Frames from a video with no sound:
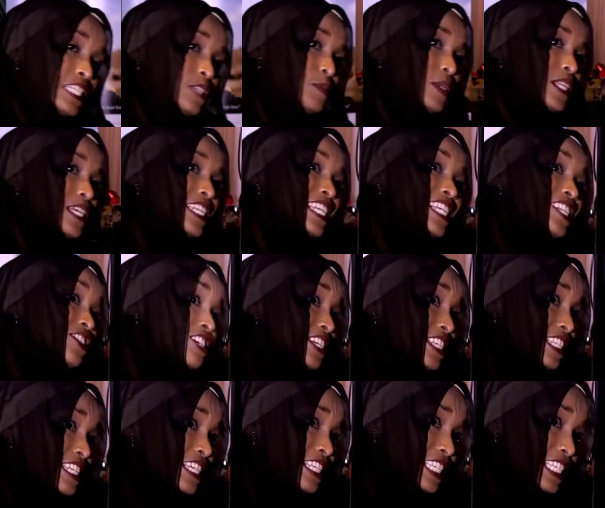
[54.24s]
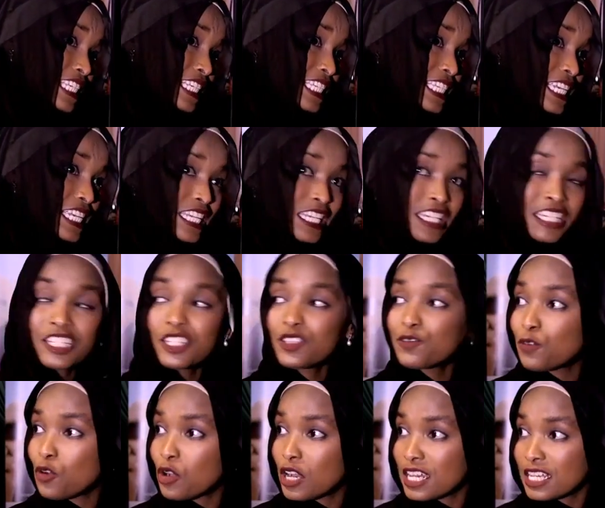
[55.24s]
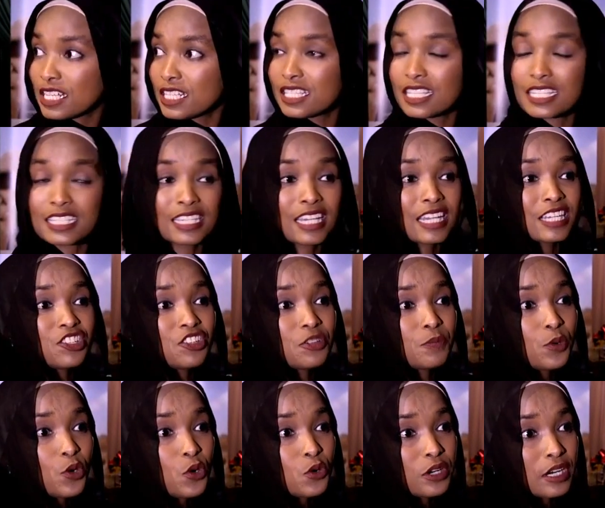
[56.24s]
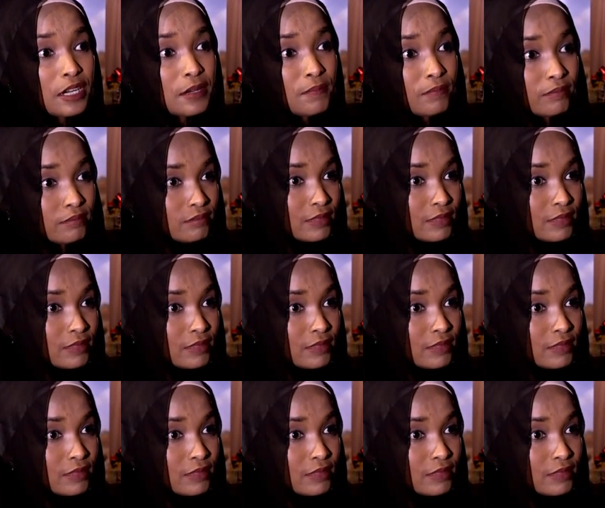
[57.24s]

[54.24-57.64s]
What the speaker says: It's been an interesting 16 years for us as a country program.